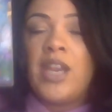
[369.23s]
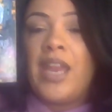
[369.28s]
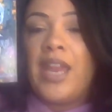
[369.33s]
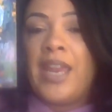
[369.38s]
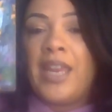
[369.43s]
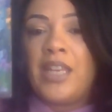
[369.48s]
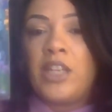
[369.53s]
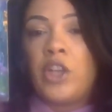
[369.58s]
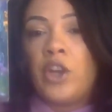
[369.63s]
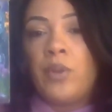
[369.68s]

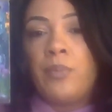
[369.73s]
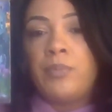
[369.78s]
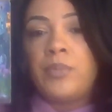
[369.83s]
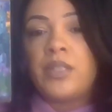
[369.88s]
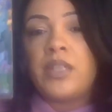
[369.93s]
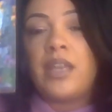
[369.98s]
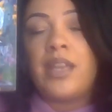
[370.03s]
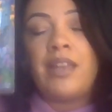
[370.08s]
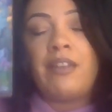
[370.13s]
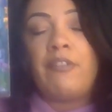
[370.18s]
it
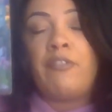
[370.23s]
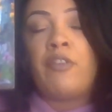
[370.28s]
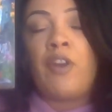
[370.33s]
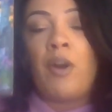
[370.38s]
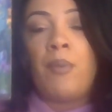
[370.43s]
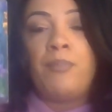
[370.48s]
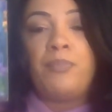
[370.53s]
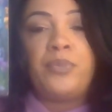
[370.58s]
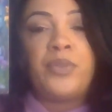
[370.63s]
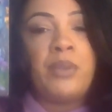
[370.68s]
comes
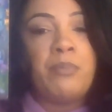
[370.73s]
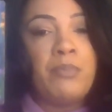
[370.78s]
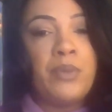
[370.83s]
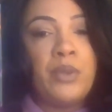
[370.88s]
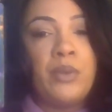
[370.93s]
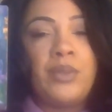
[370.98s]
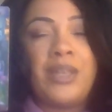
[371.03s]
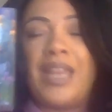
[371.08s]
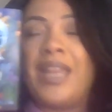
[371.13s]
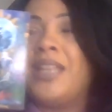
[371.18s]
from the moon.